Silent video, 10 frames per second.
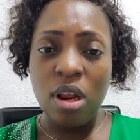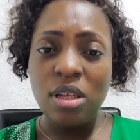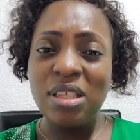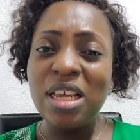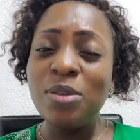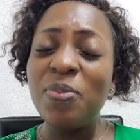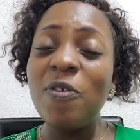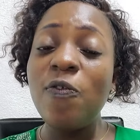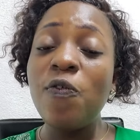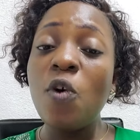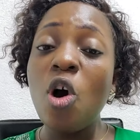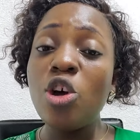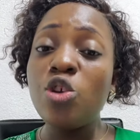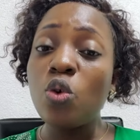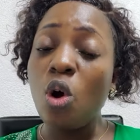Says,
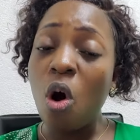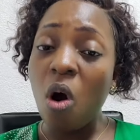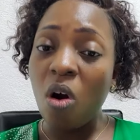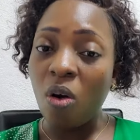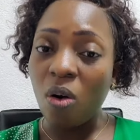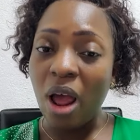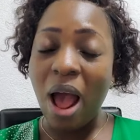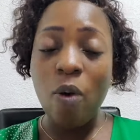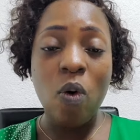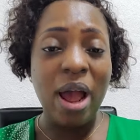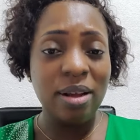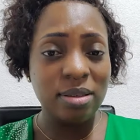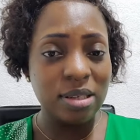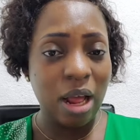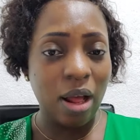before you call, I will
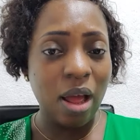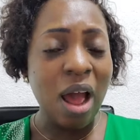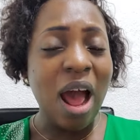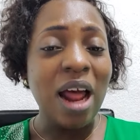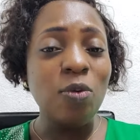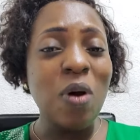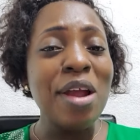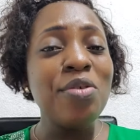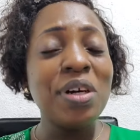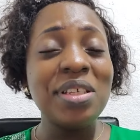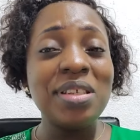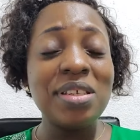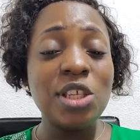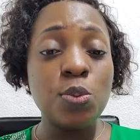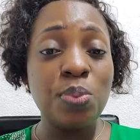answer. And while you are
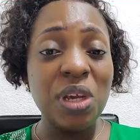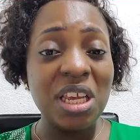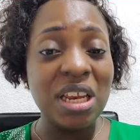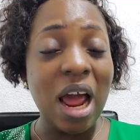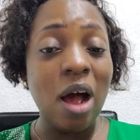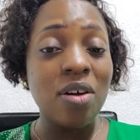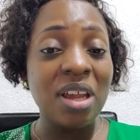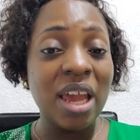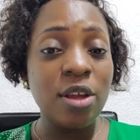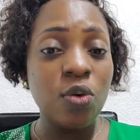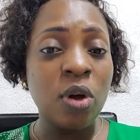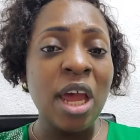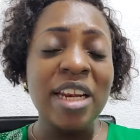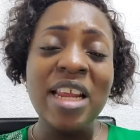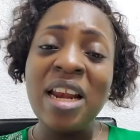still speaking, I'll hear you.
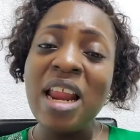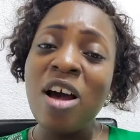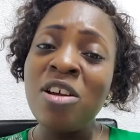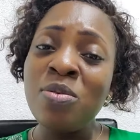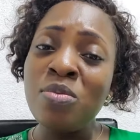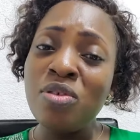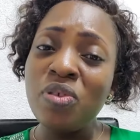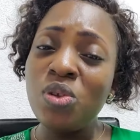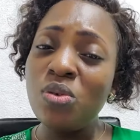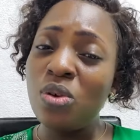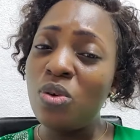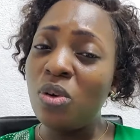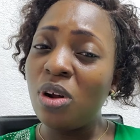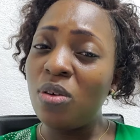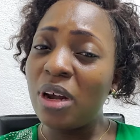Then now it moves to
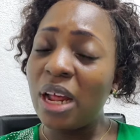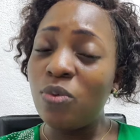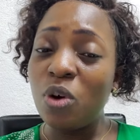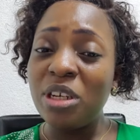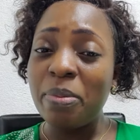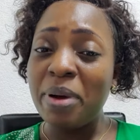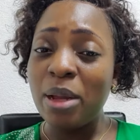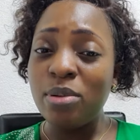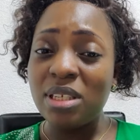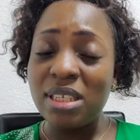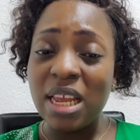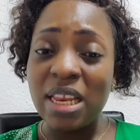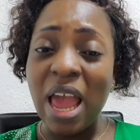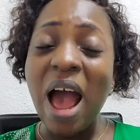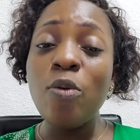Luke. Look at what the Bible is
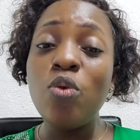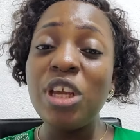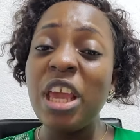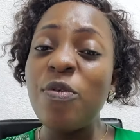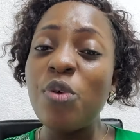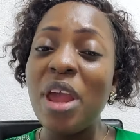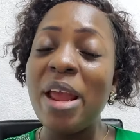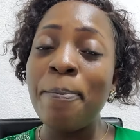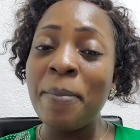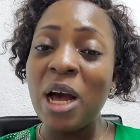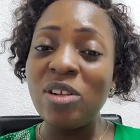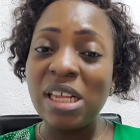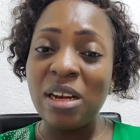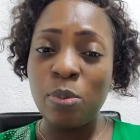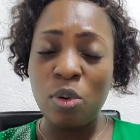saying. I will give you a mouth
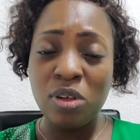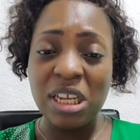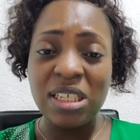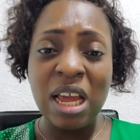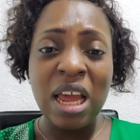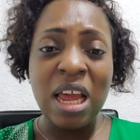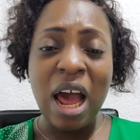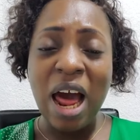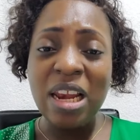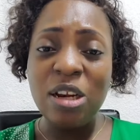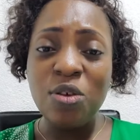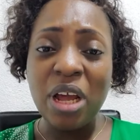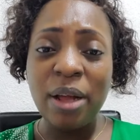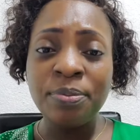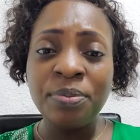and a boldness.
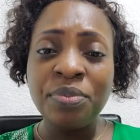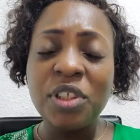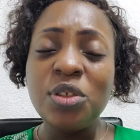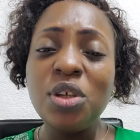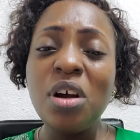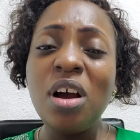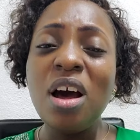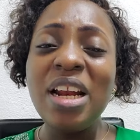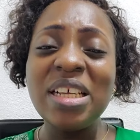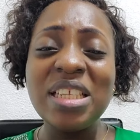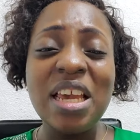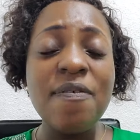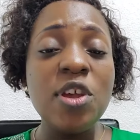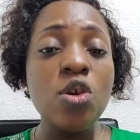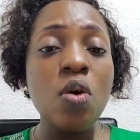Hallelujah. So God has
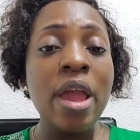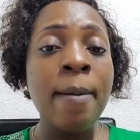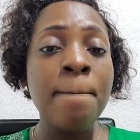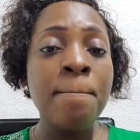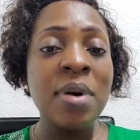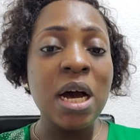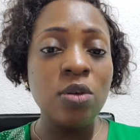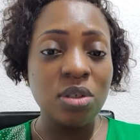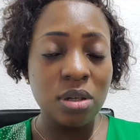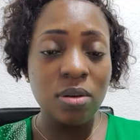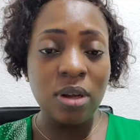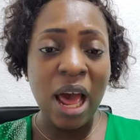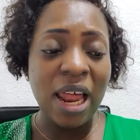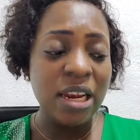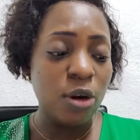given you a mouth.
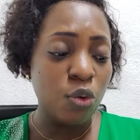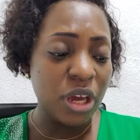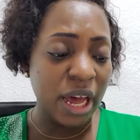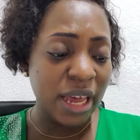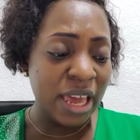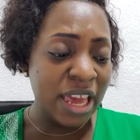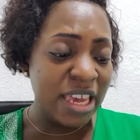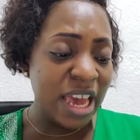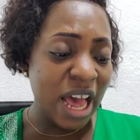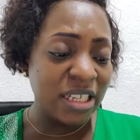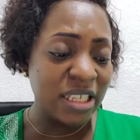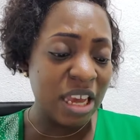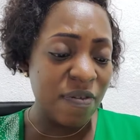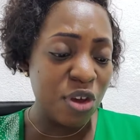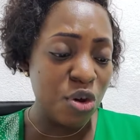Hallelujah. He has
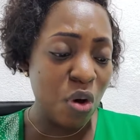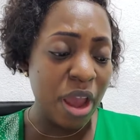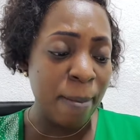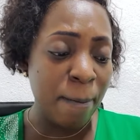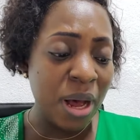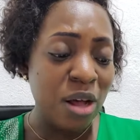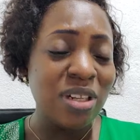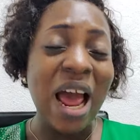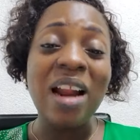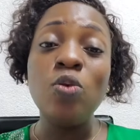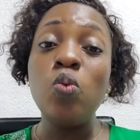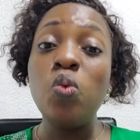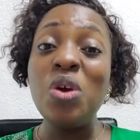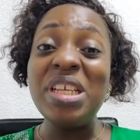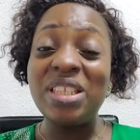given you a mouth
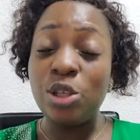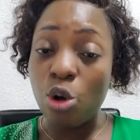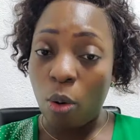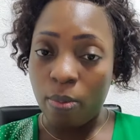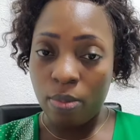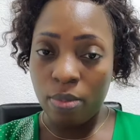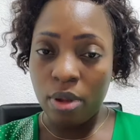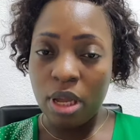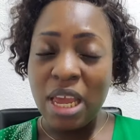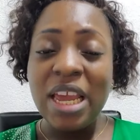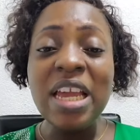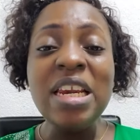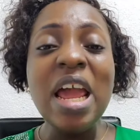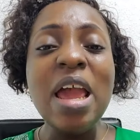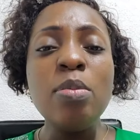and wisdom.
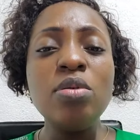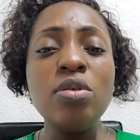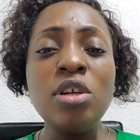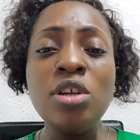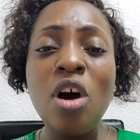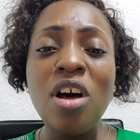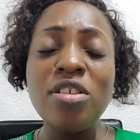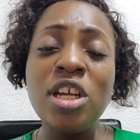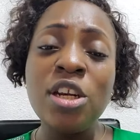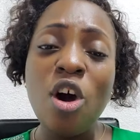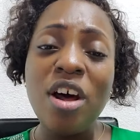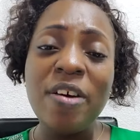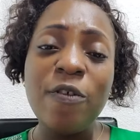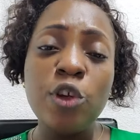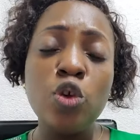In
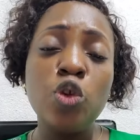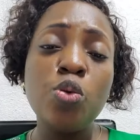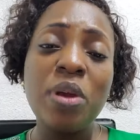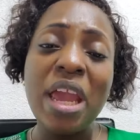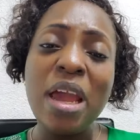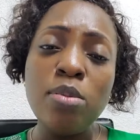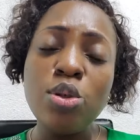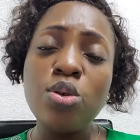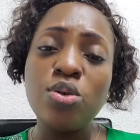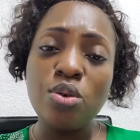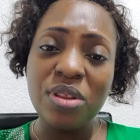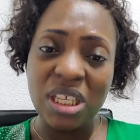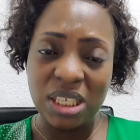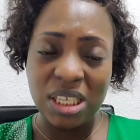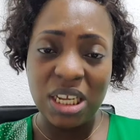order for you to be able to do
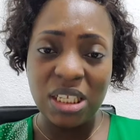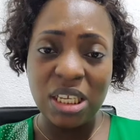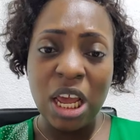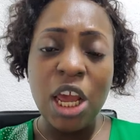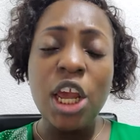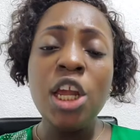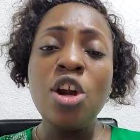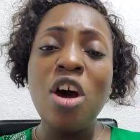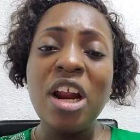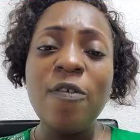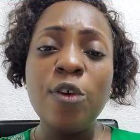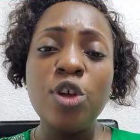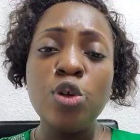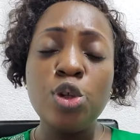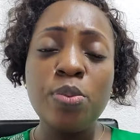these things, in order for
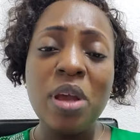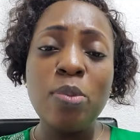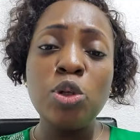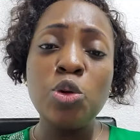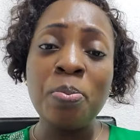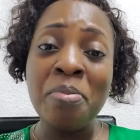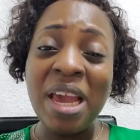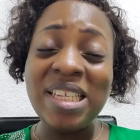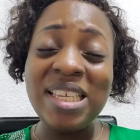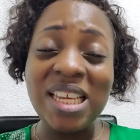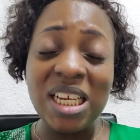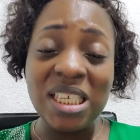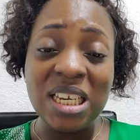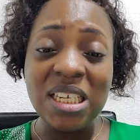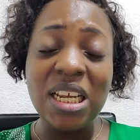you to be able to make
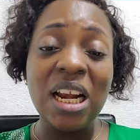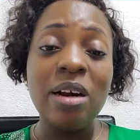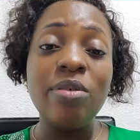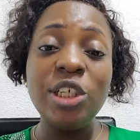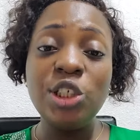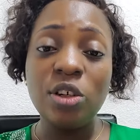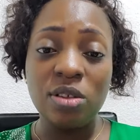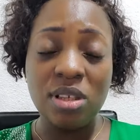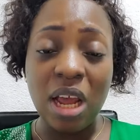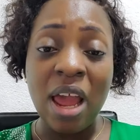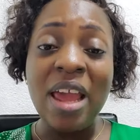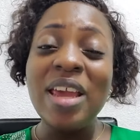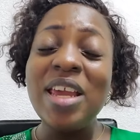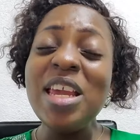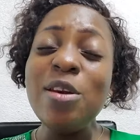certain declarations,
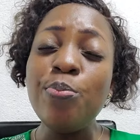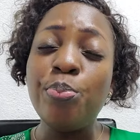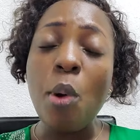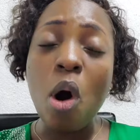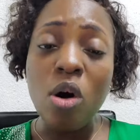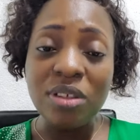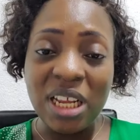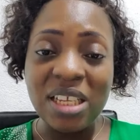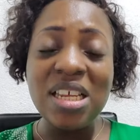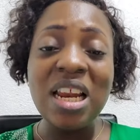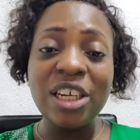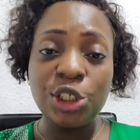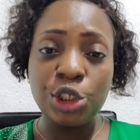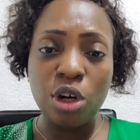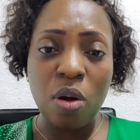in boldness, in
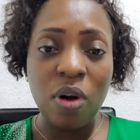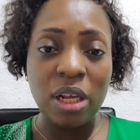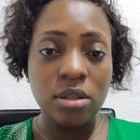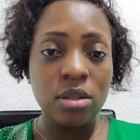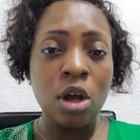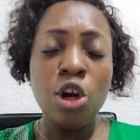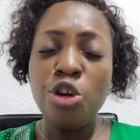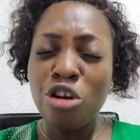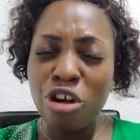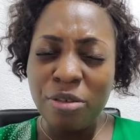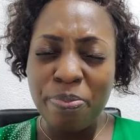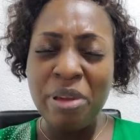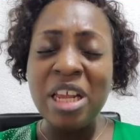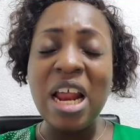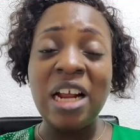assurance, not
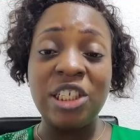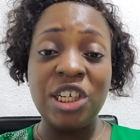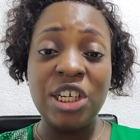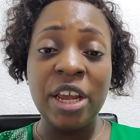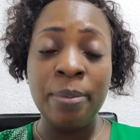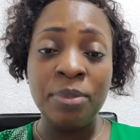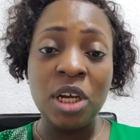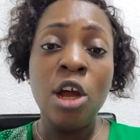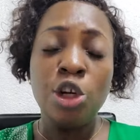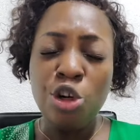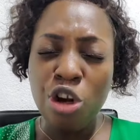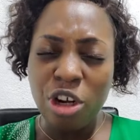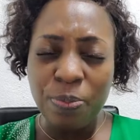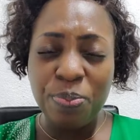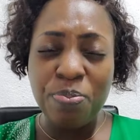being ashamed,
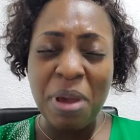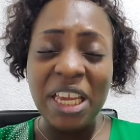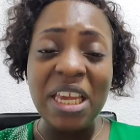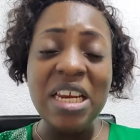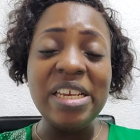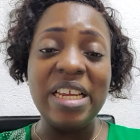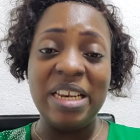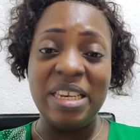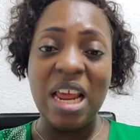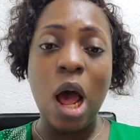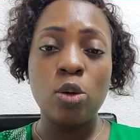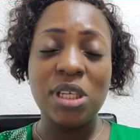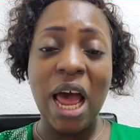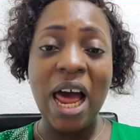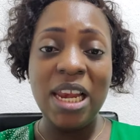not making it in
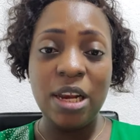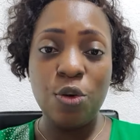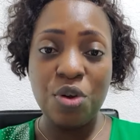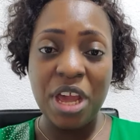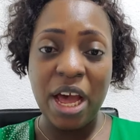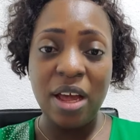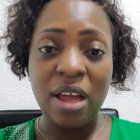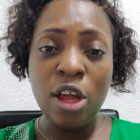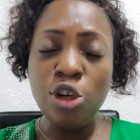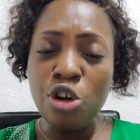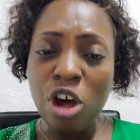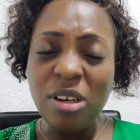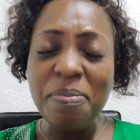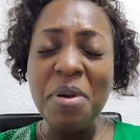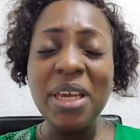doubt, hallelujah, not
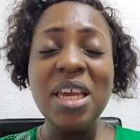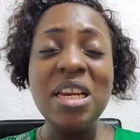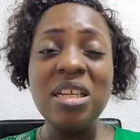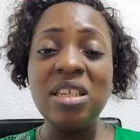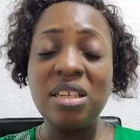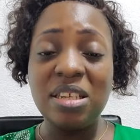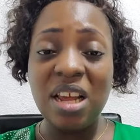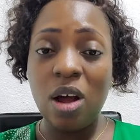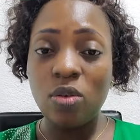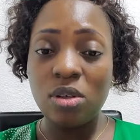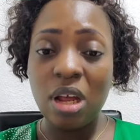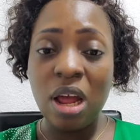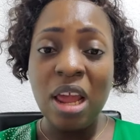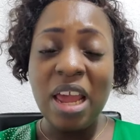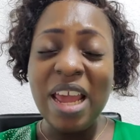making it in doubt.
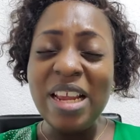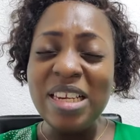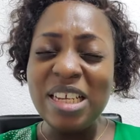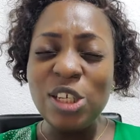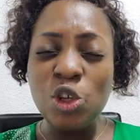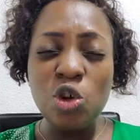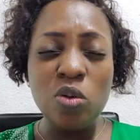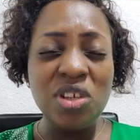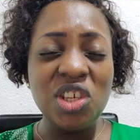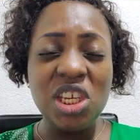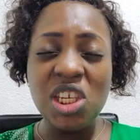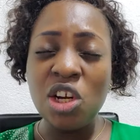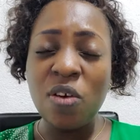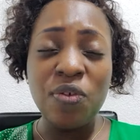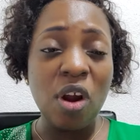In this new
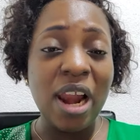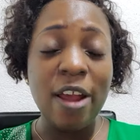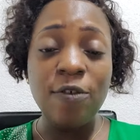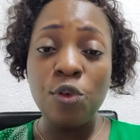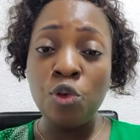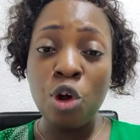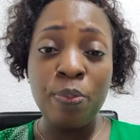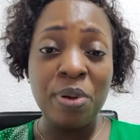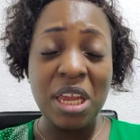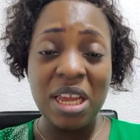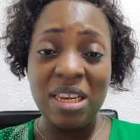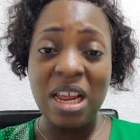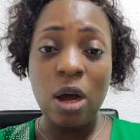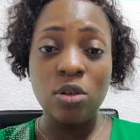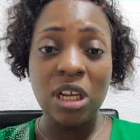season of your life, you'll not be in
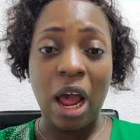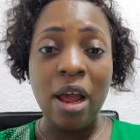doubt,